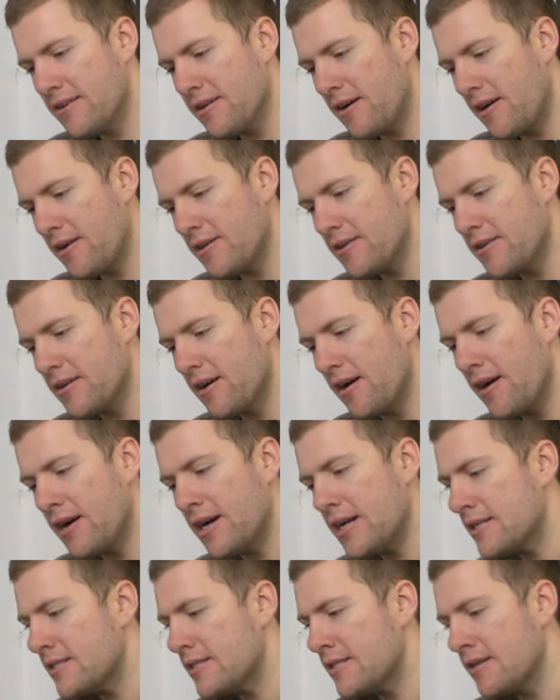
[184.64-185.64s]
I I
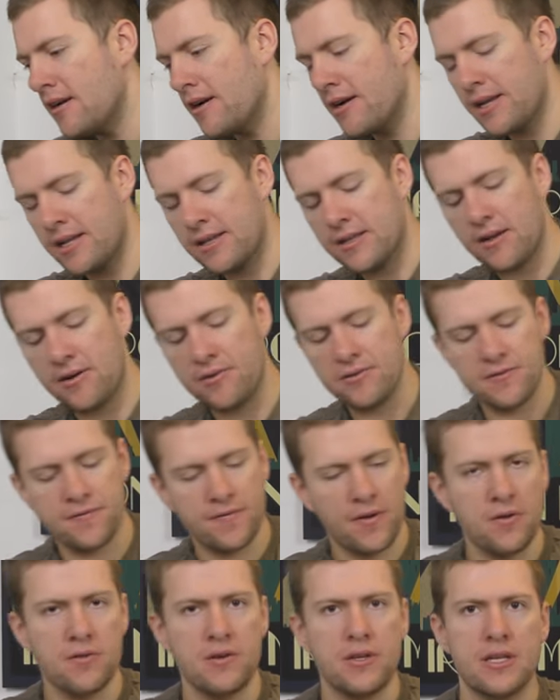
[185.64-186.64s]
actually I I was
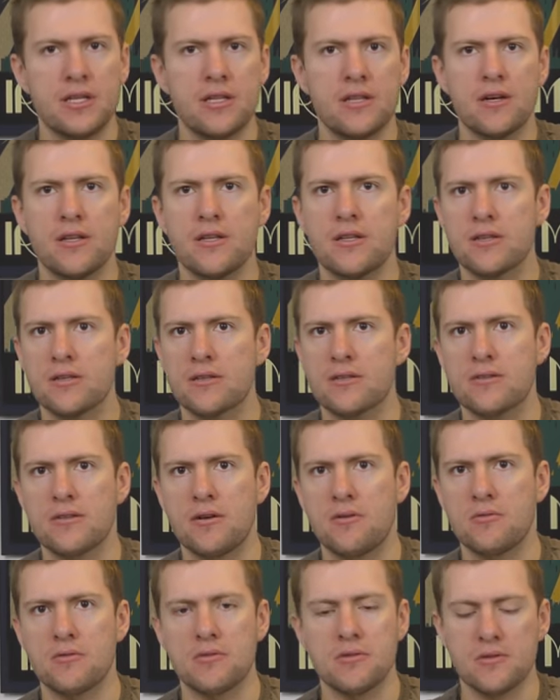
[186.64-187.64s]
voting in like the
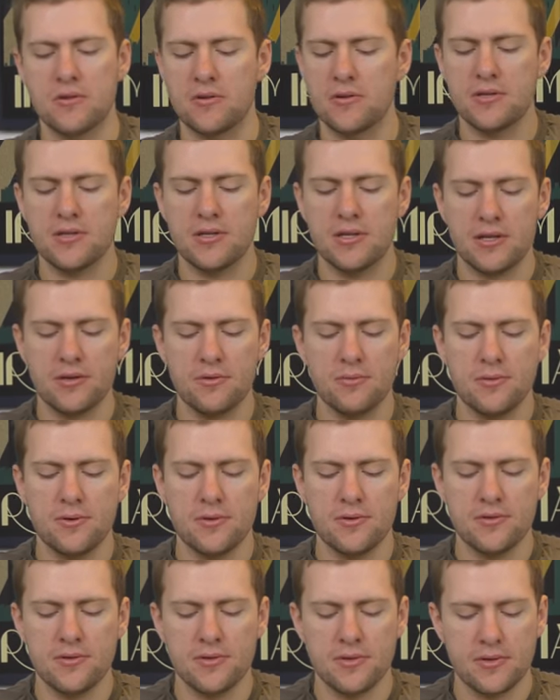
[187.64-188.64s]
Golden Joystick
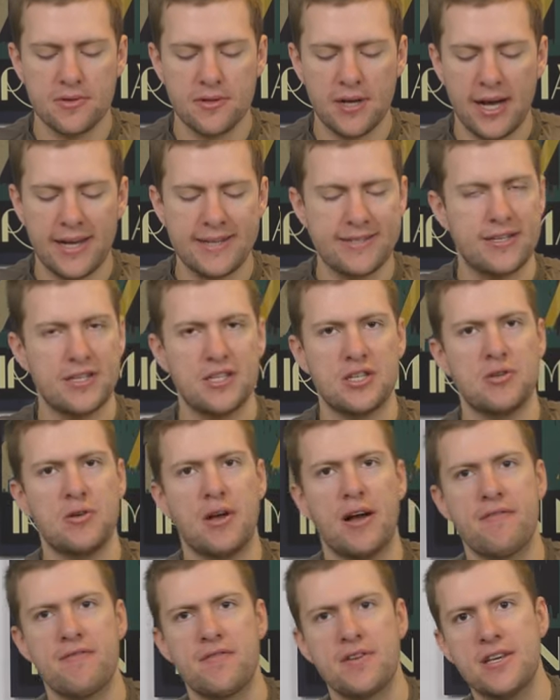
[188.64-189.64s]
Awards, as I do
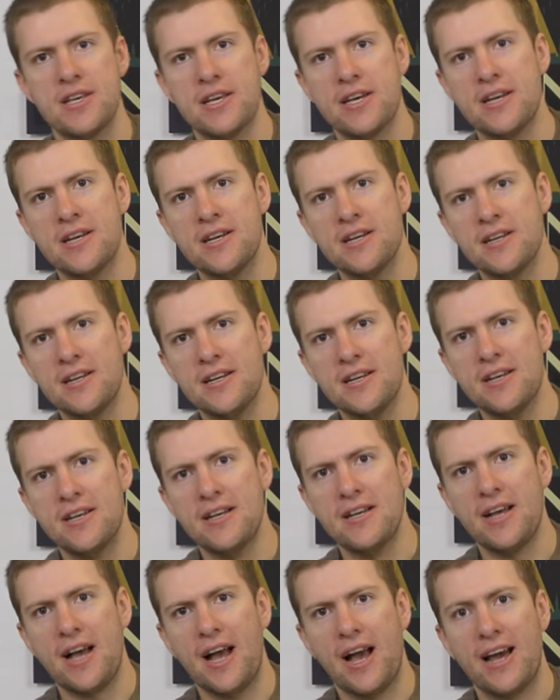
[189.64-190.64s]
every year,
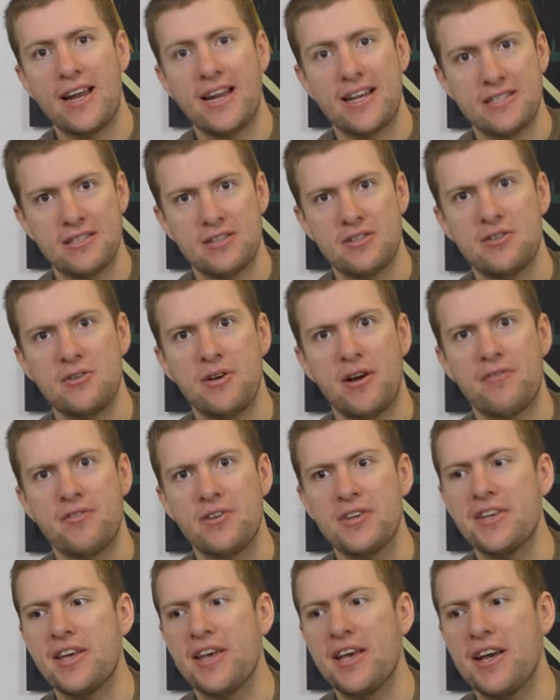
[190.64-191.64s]
and as I do every
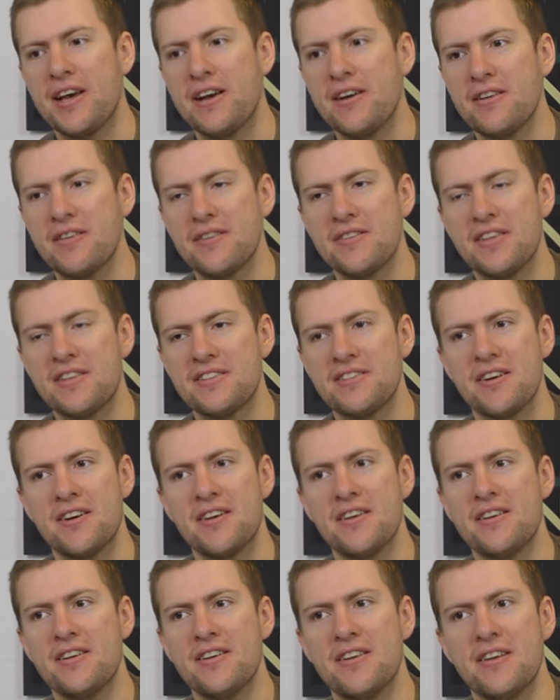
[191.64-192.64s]
year, there's
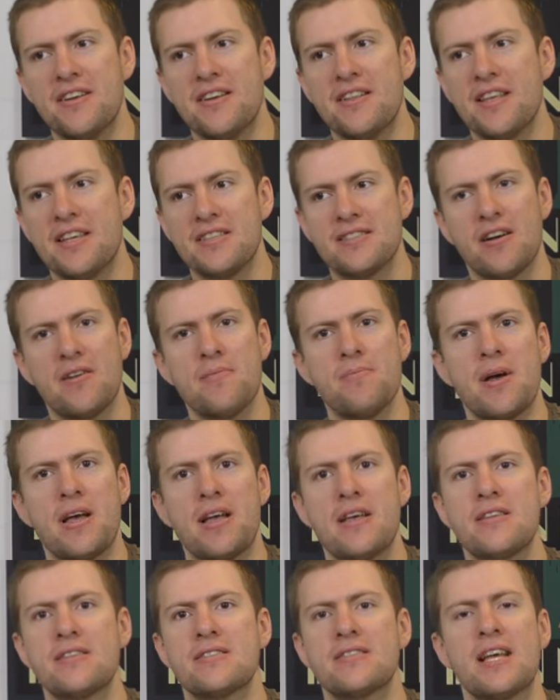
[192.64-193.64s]
like there's like
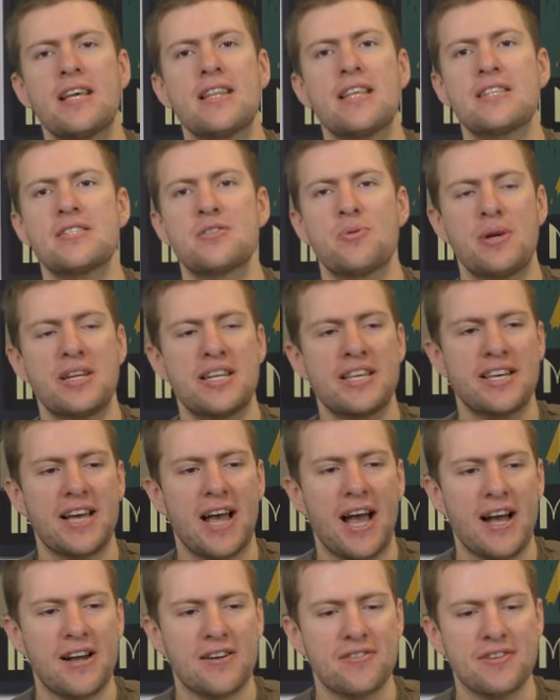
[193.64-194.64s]
say there's twenty
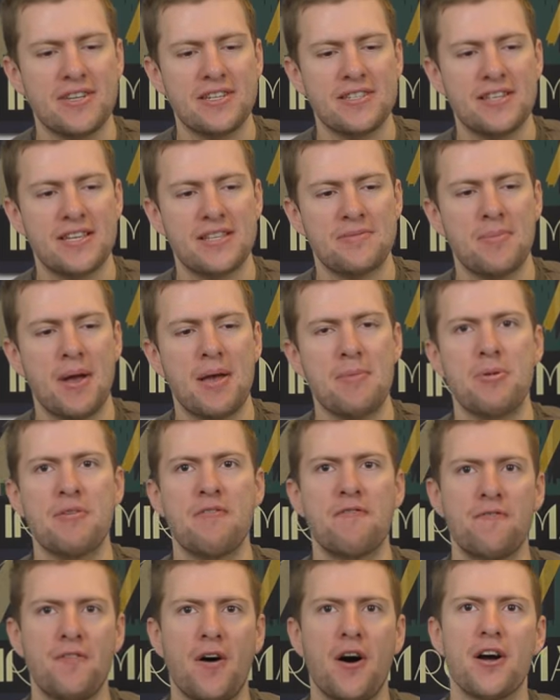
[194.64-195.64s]
categories, there's maybe
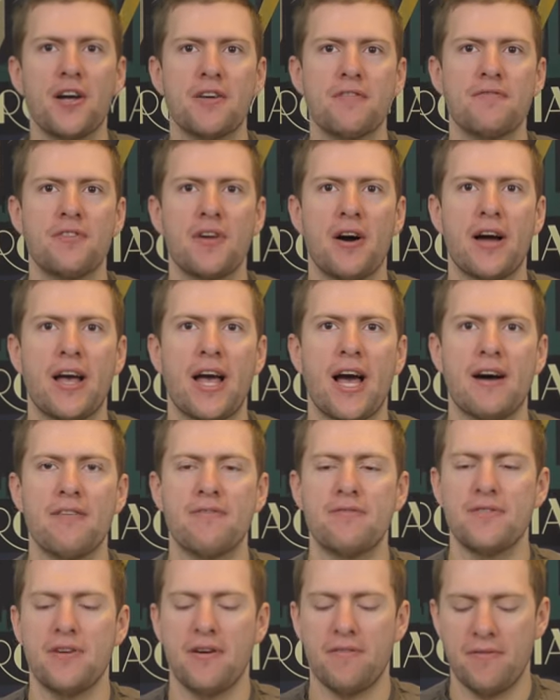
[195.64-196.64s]
five that I
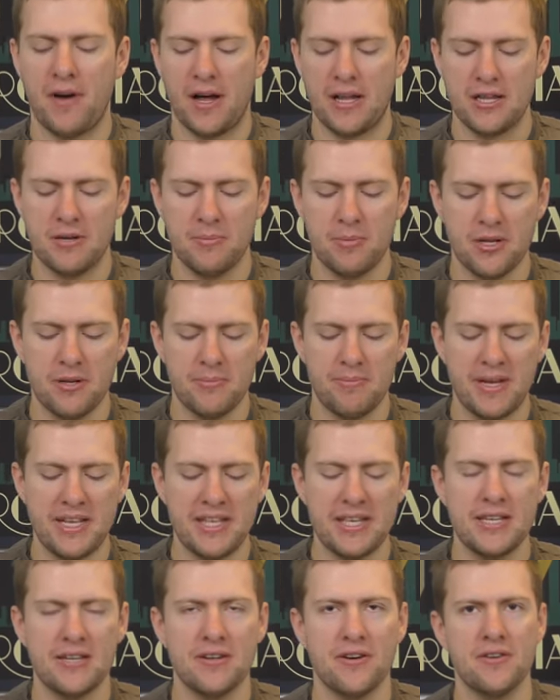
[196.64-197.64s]
have a valuable
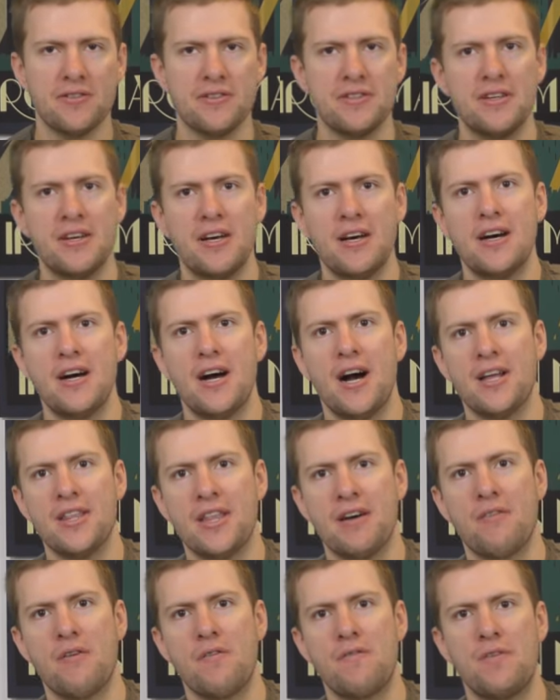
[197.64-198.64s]
opinion on,
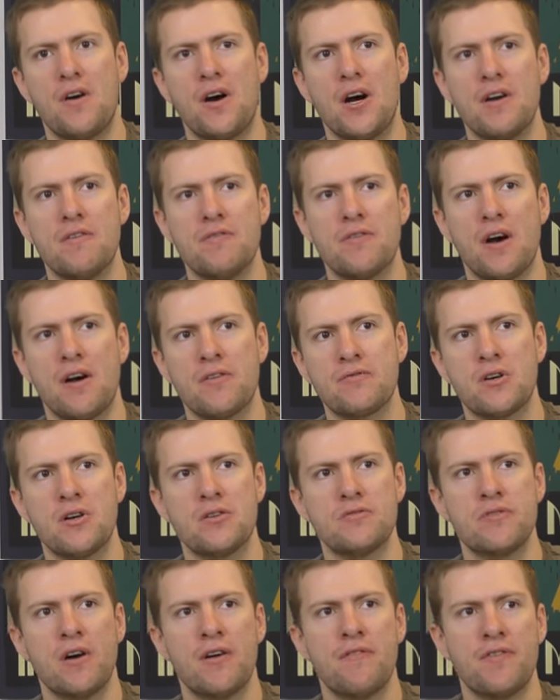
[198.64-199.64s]
another five that I've got a
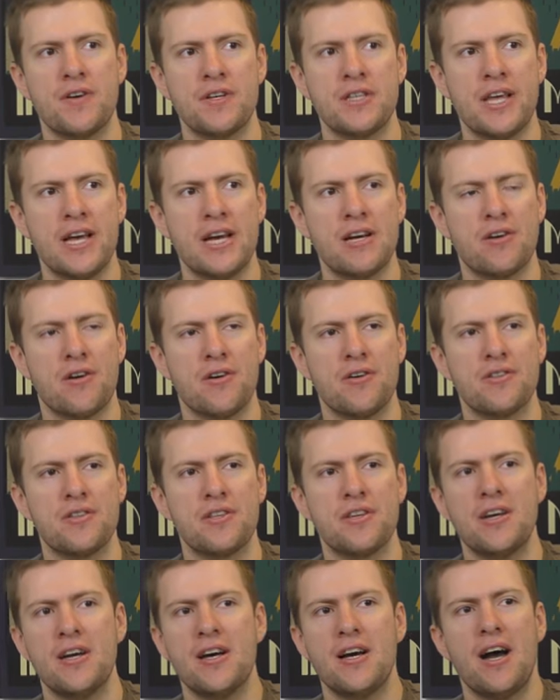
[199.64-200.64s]
rough idea on,
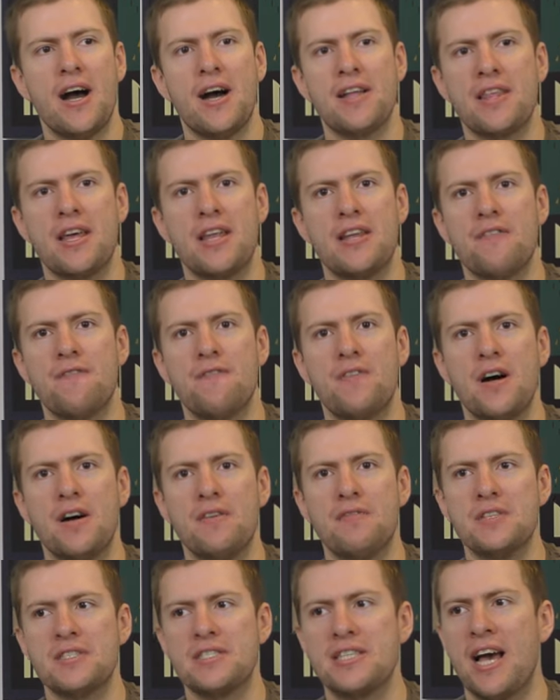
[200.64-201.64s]
and then a
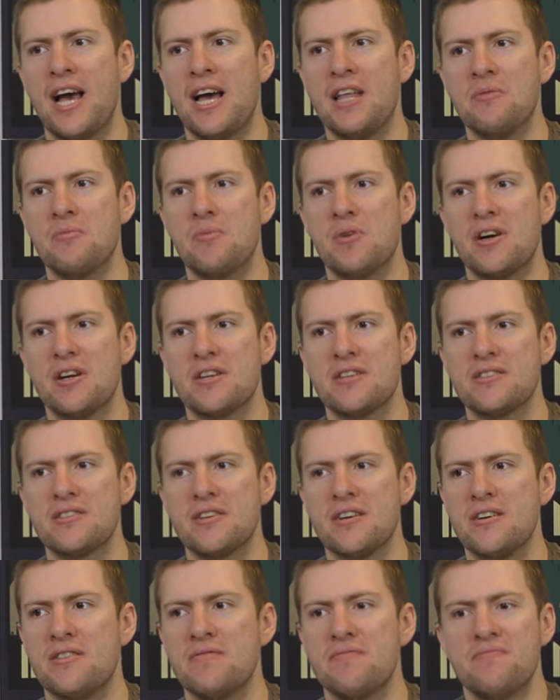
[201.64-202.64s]
further ten where it's
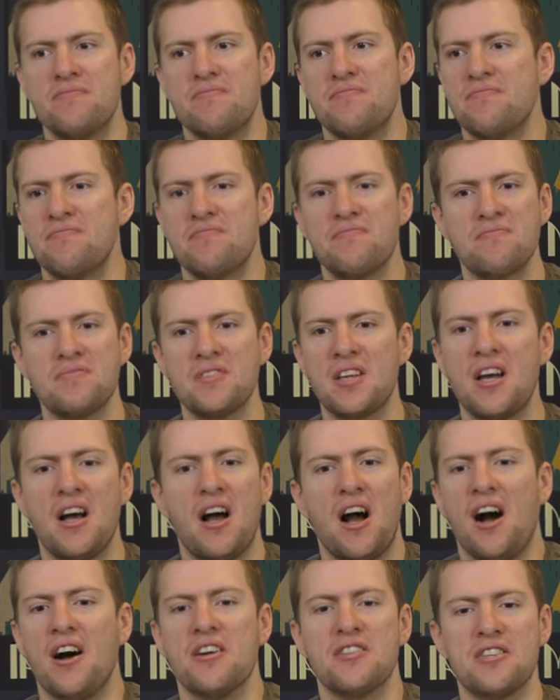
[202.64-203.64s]
like,
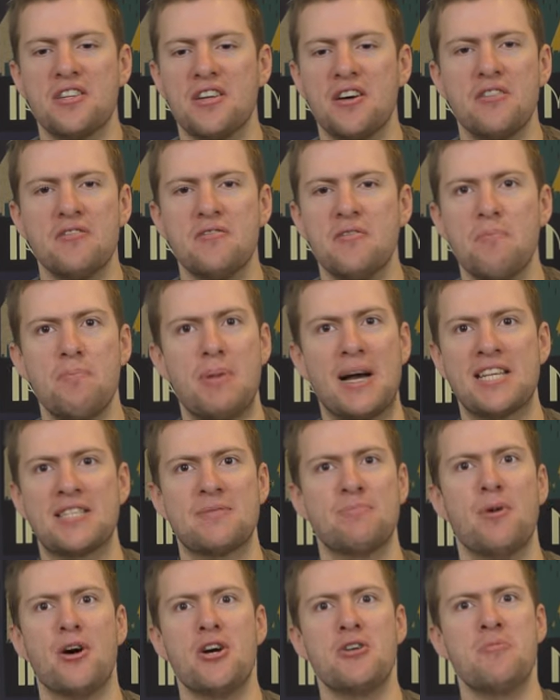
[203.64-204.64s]
I don't know, best
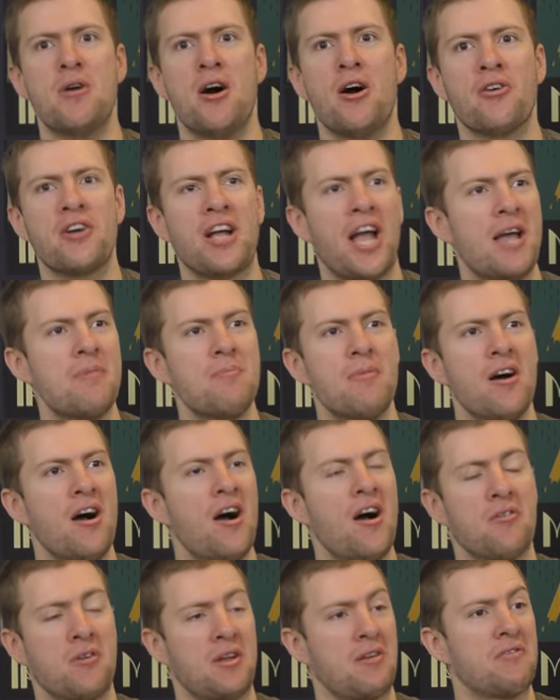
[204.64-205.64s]
mobile game,
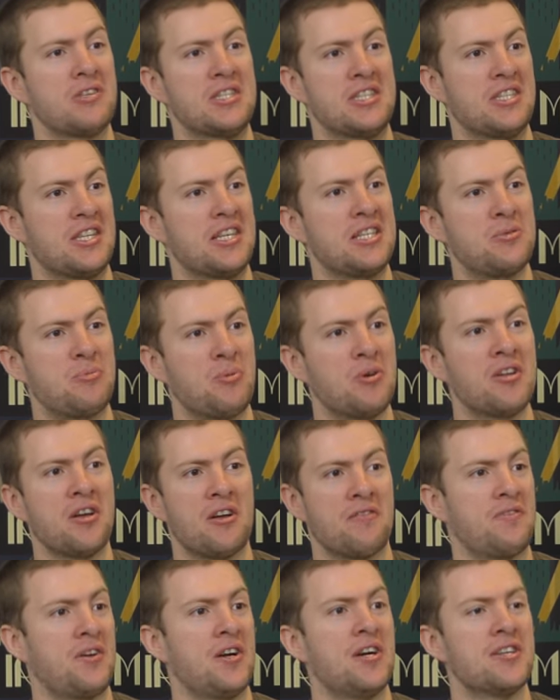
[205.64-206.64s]
I'll give it to this one,
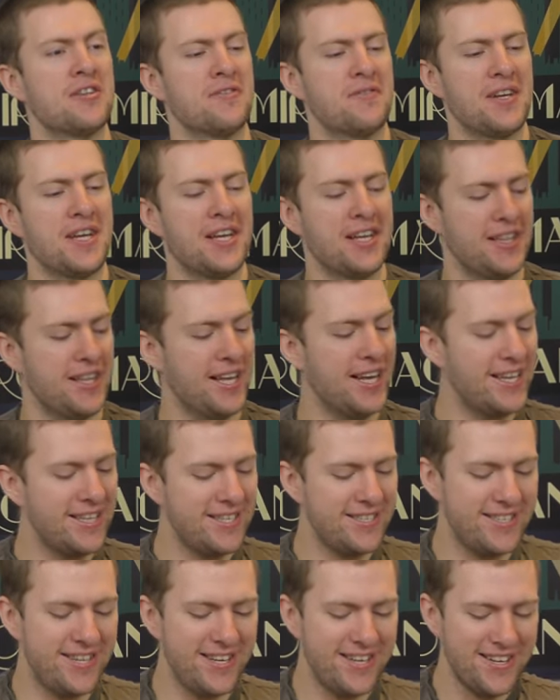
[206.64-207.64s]
I've heard of it at
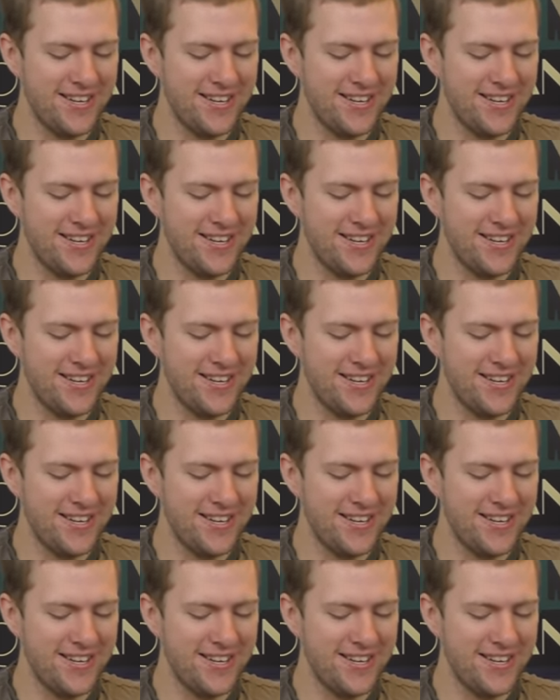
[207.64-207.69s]
least.